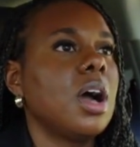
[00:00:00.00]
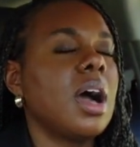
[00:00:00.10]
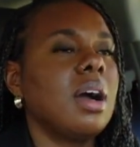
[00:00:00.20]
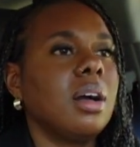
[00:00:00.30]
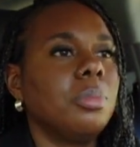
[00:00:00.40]

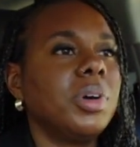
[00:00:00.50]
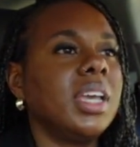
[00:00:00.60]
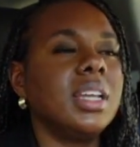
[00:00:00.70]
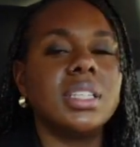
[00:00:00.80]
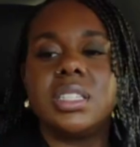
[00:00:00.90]
But
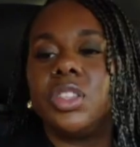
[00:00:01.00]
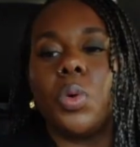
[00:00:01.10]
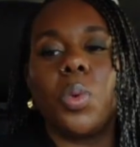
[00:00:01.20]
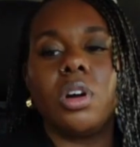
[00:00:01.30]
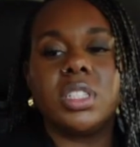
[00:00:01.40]
he didn't send the
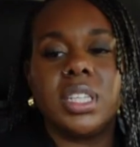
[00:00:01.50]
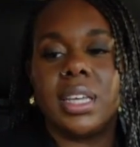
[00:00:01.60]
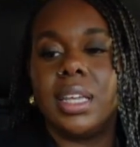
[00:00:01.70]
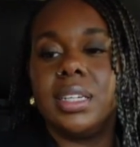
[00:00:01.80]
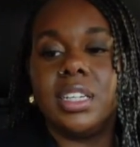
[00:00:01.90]
world to
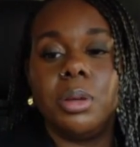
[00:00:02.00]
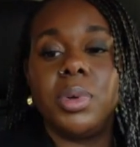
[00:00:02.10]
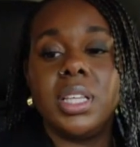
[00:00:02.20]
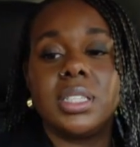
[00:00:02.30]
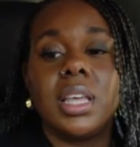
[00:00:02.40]
condemn
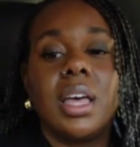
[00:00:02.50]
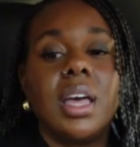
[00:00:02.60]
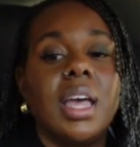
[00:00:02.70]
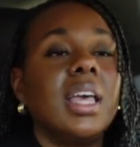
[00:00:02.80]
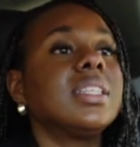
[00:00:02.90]
us.
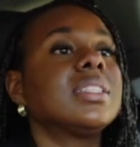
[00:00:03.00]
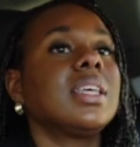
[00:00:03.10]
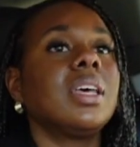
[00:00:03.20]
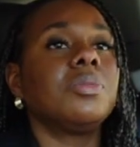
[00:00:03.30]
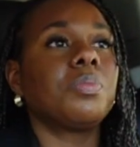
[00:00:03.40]
It
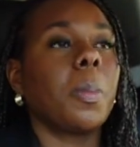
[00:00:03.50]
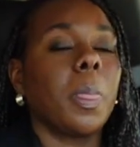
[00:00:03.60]
said,